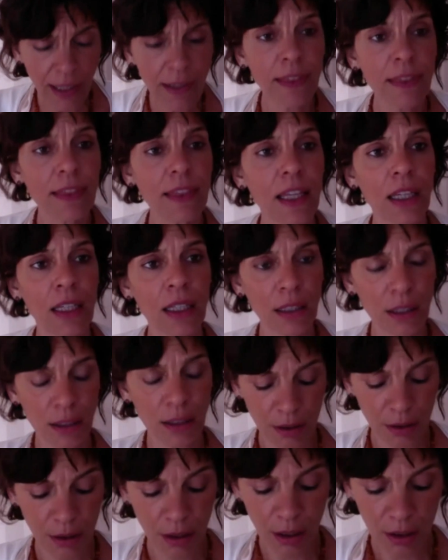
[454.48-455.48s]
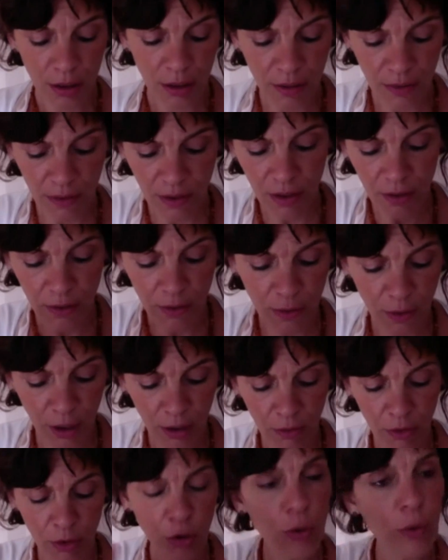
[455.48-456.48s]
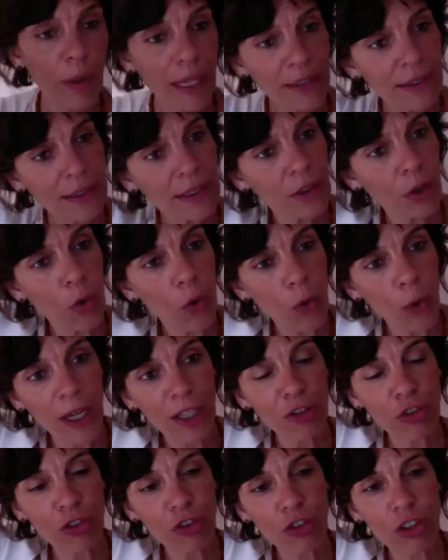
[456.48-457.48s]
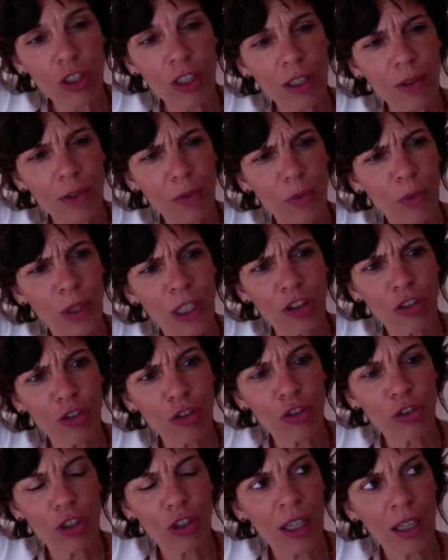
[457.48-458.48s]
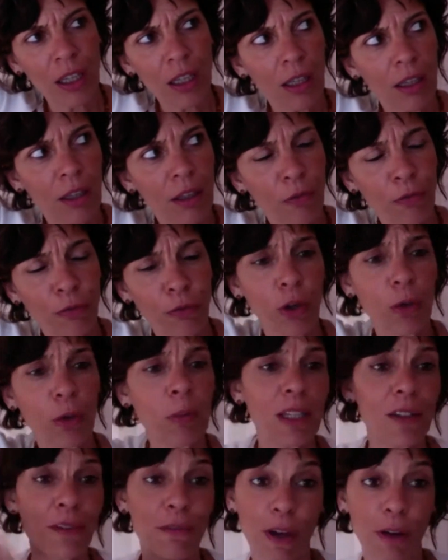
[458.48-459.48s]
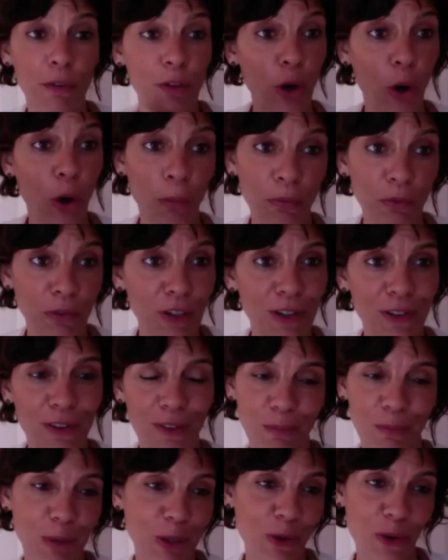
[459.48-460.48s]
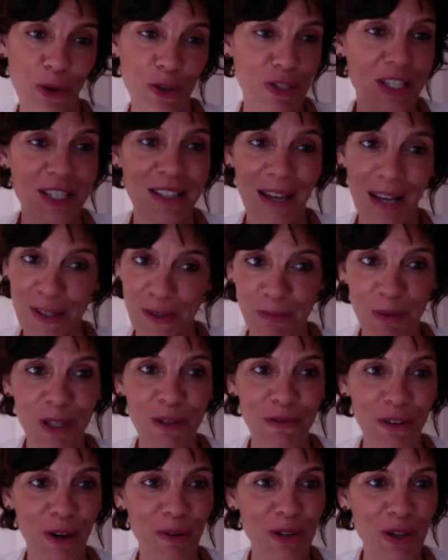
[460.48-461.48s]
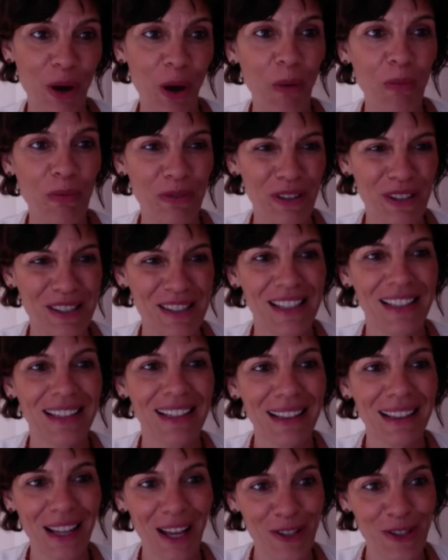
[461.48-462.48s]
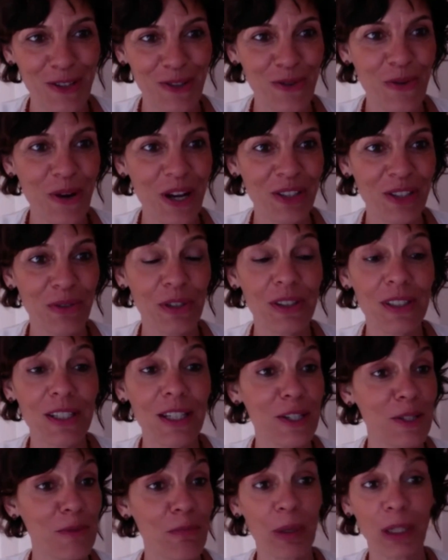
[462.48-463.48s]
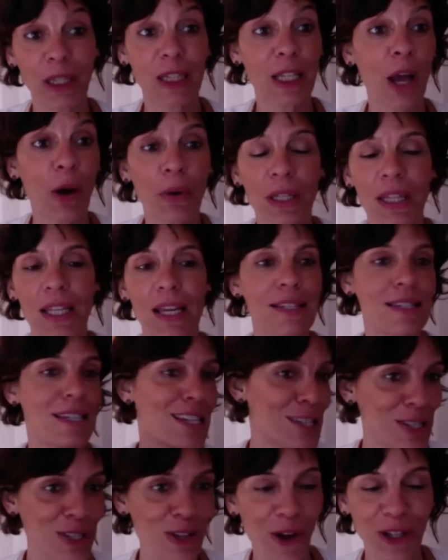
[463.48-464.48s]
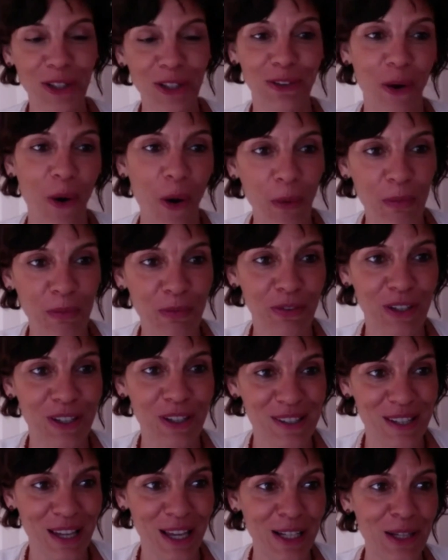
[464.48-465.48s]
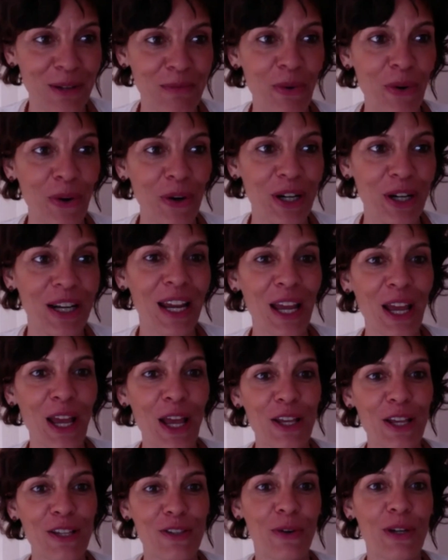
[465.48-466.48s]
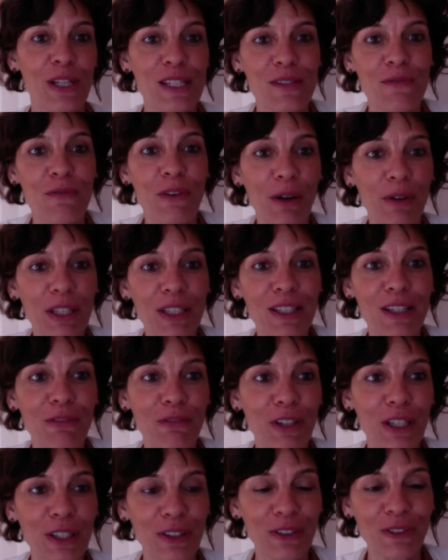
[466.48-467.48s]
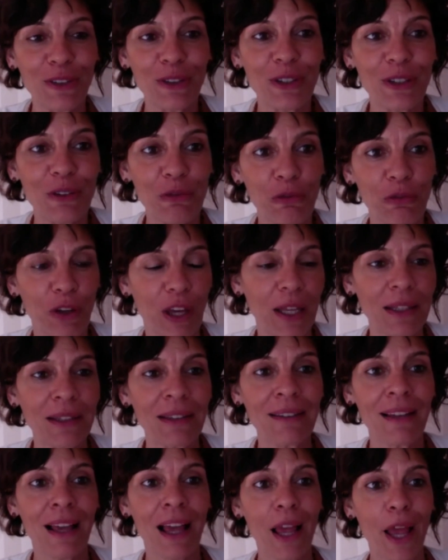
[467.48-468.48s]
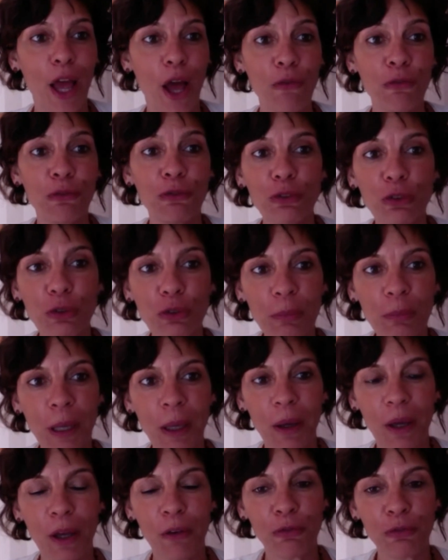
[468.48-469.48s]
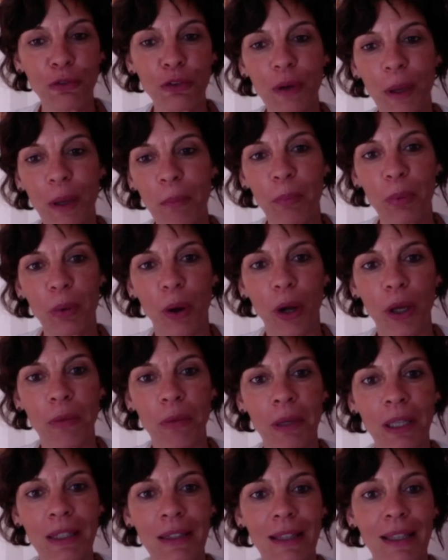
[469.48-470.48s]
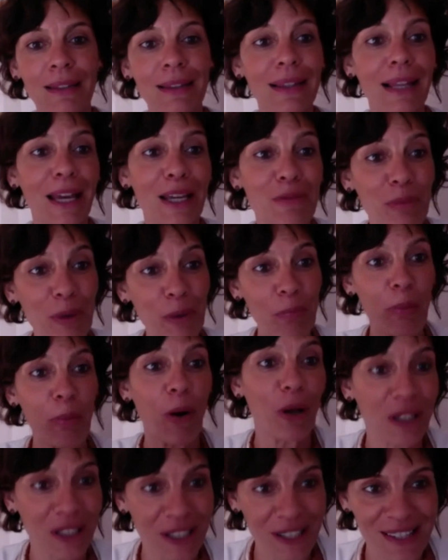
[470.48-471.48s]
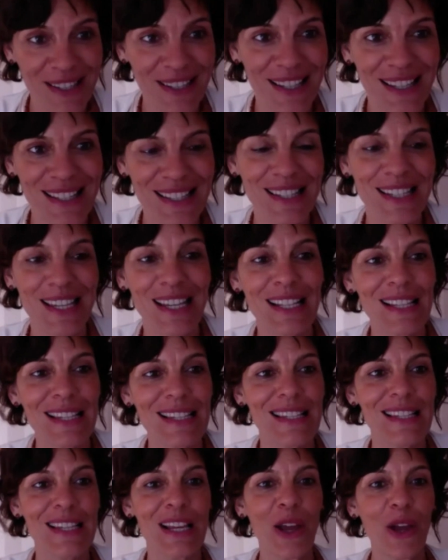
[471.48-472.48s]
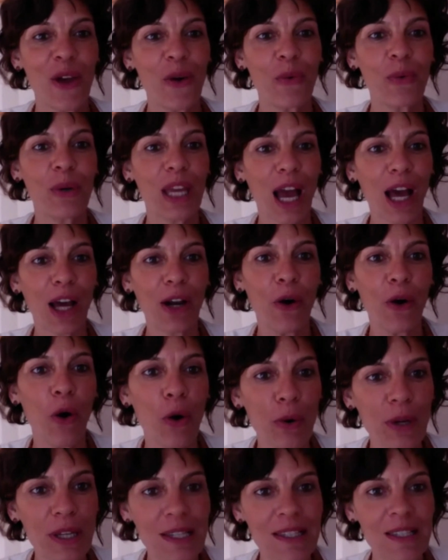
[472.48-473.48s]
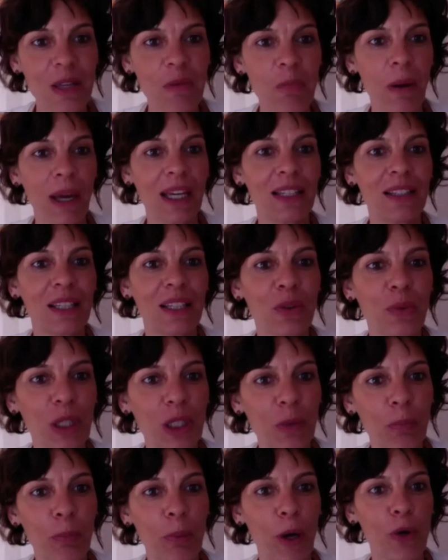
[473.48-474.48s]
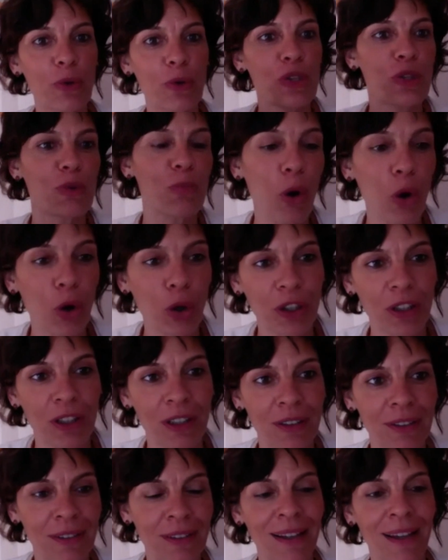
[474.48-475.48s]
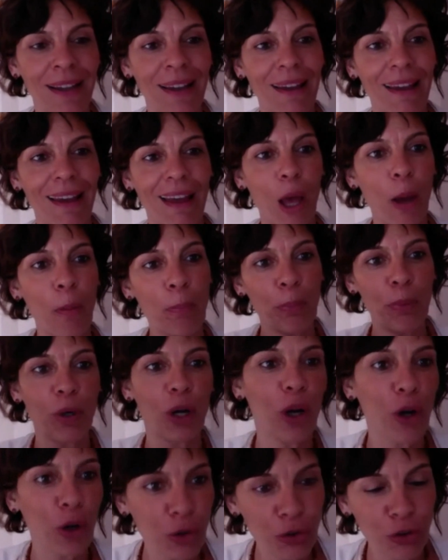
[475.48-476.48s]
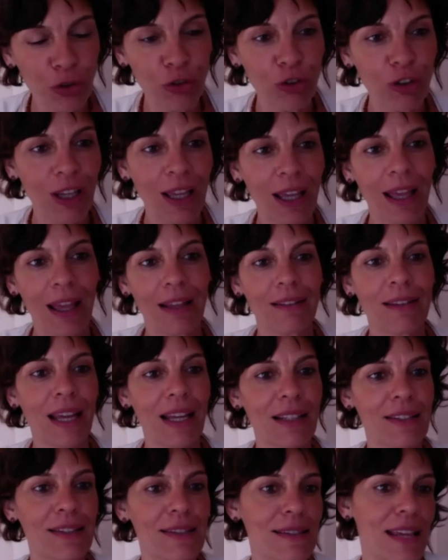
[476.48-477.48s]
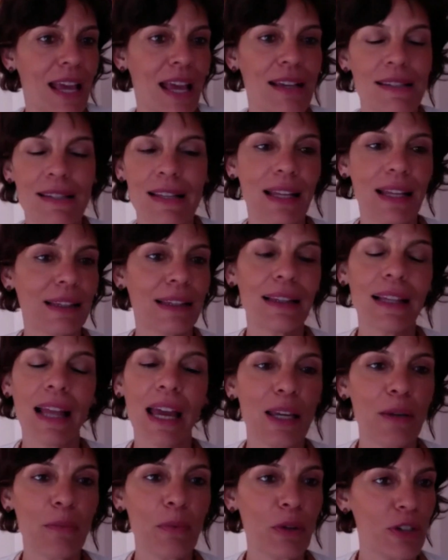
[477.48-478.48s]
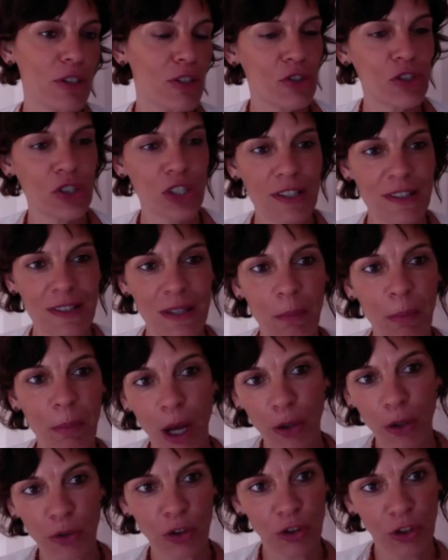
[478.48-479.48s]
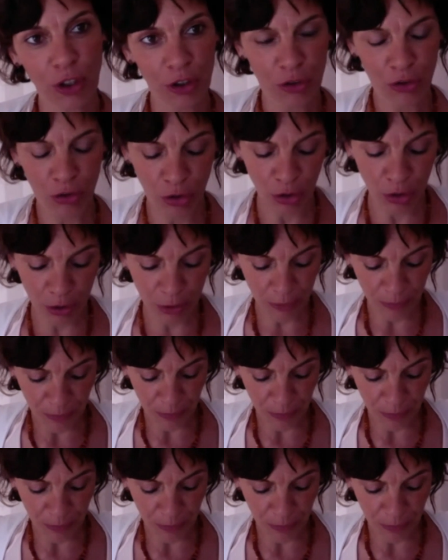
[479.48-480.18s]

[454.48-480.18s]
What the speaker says: think this is a theoretical question, which for me is very obvious because it has been very obvious in the last 200 years, but nowadays is not obvious anymore. So it's very difficult to defend a full employment and labor policy, since we are always debating with postmodern approach that says that labor is just about torture.